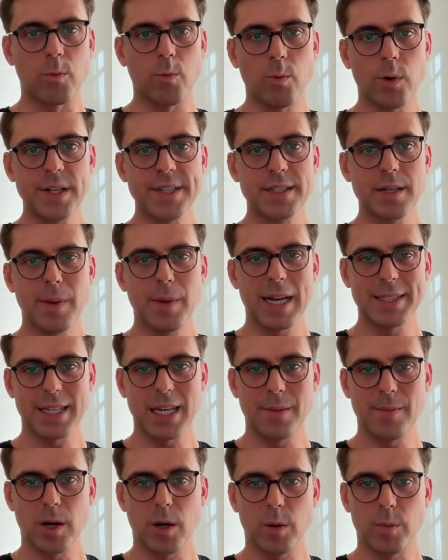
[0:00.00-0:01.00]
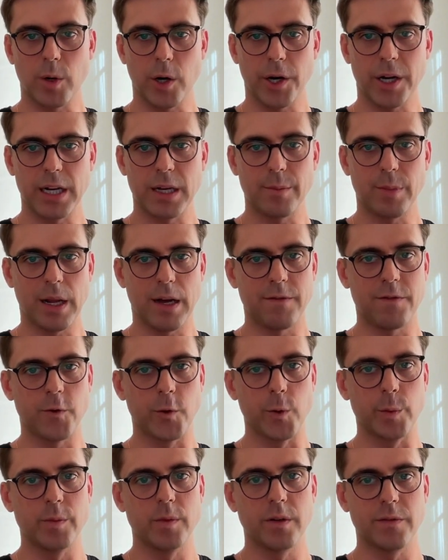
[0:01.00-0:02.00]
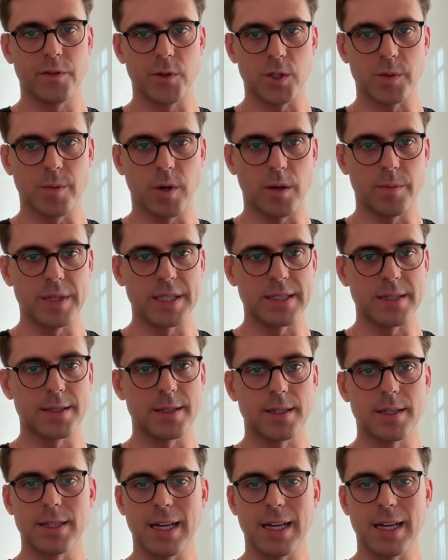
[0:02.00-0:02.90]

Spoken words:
What is the best email marketing platform for small businesses?